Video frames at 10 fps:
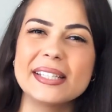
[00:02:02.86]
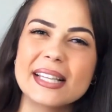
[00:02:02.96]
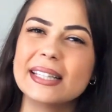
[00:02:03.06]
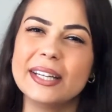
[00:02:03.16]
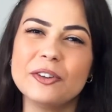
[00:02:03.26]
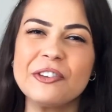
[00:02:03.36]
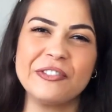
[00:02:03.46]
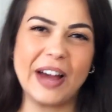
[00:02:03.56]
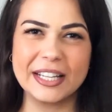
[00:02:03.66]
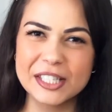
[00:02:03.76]
a little
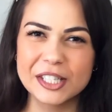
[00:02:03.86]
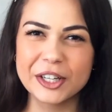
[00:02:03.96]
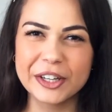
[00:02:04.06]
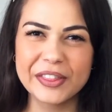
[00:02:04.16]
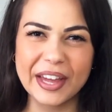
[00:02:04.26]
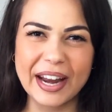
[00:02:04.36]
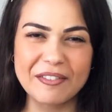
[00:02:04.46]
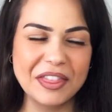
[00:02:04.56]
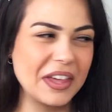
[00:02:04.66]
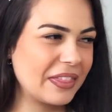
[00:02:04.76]
fancier than
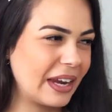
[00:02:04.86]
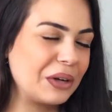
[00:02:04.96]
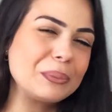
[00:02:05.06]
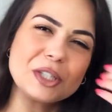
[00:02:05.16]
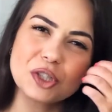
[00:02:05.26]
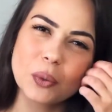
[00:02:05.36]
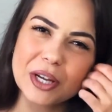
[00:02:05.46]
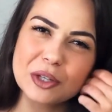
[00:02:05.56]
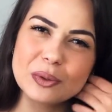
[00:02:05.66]
everything that I'll be showing you